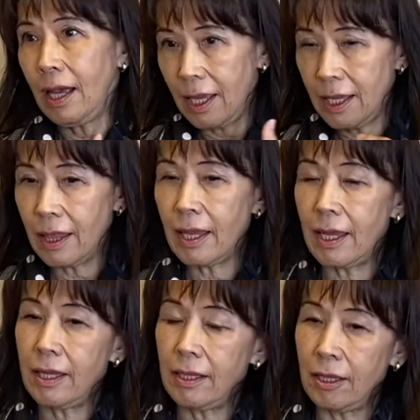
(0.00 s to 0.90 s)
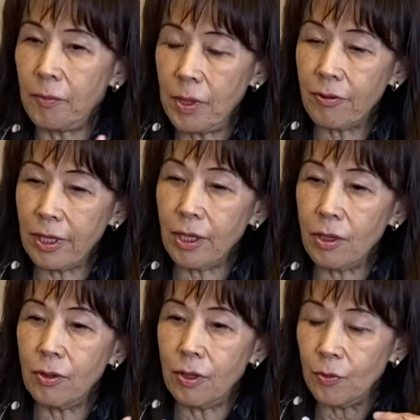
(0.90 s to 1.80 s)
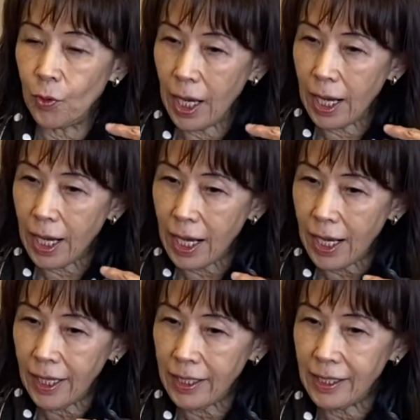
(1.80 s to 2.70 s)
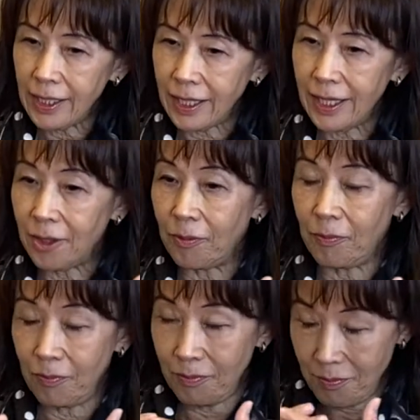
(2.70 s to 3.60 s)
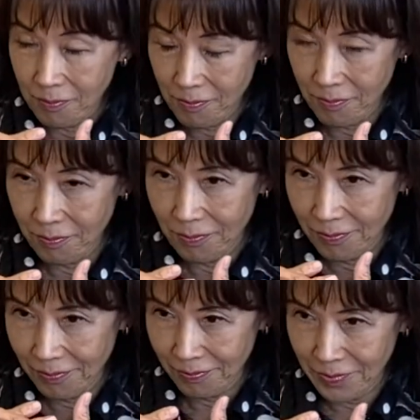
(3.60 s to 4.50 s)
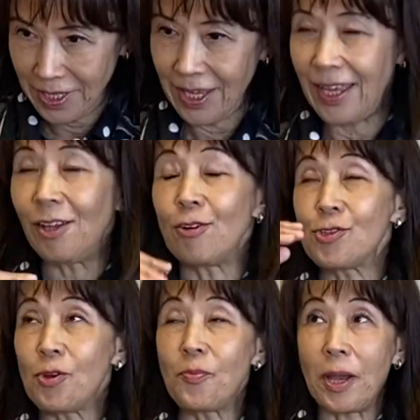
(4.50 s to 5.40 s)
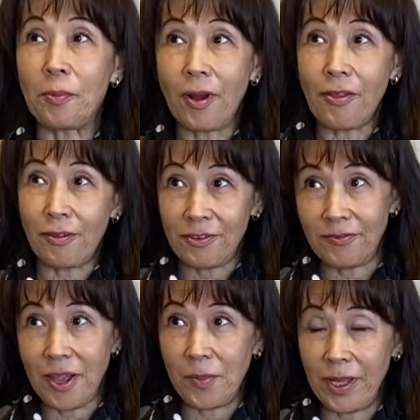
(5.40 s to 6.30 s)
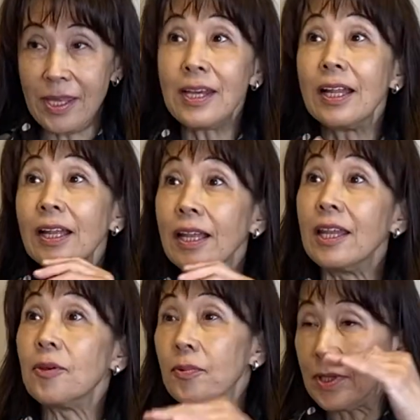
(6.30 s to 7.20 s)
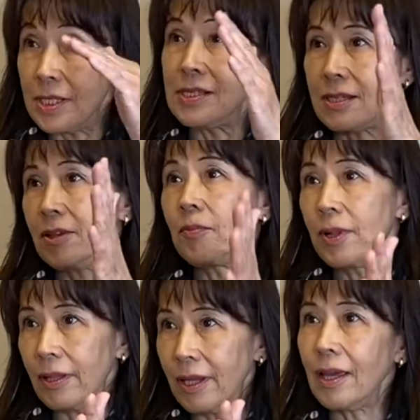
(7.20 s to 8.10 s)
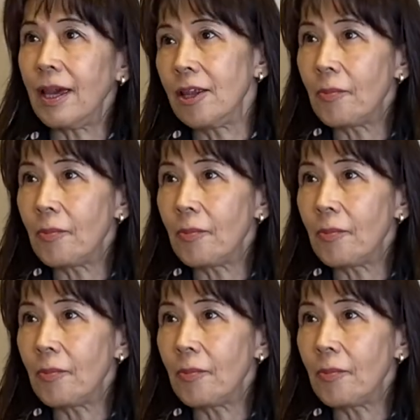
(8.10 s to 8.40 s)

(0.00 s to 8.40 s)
and then the building, I and me and also my brother's family live inside the building. And